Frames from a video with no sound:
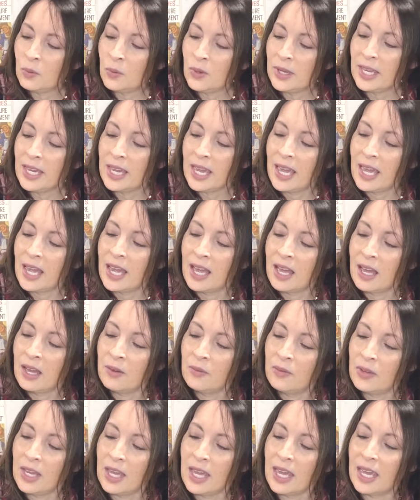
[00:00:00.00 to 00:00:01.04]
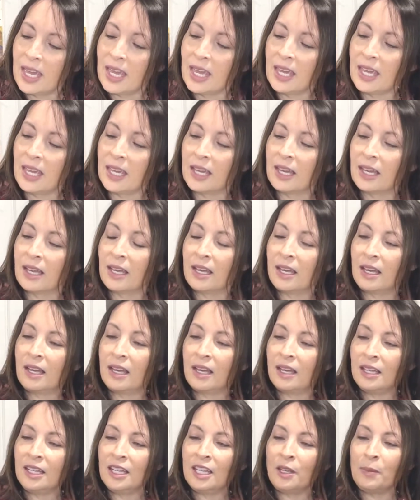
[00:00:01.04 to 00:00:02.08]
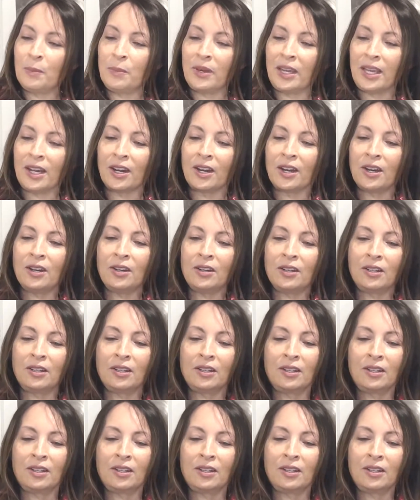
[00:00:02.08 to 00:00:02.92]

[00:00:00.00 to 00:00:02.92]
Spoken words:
we have a honey bear.